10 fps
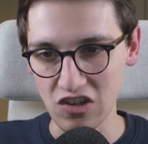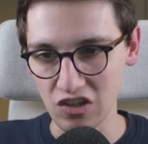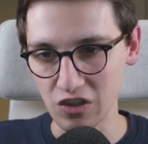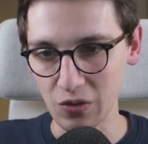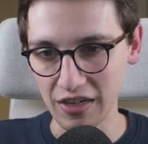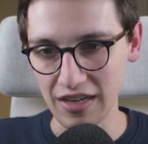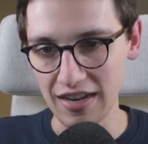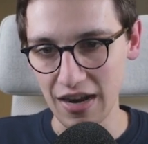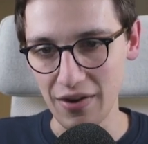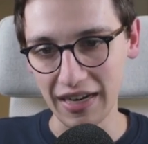token
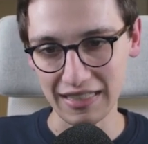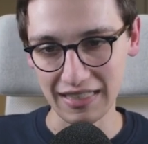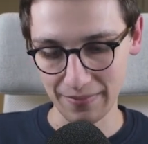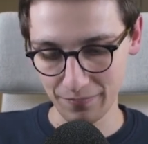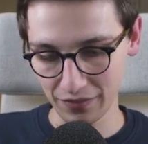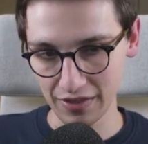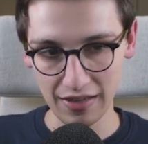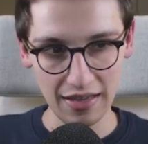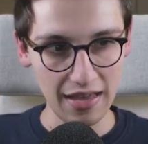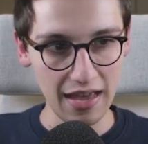directly.
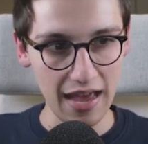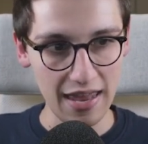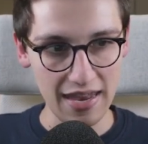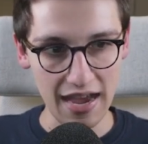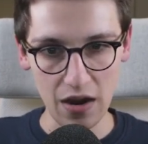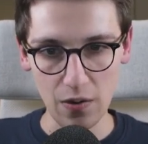And now,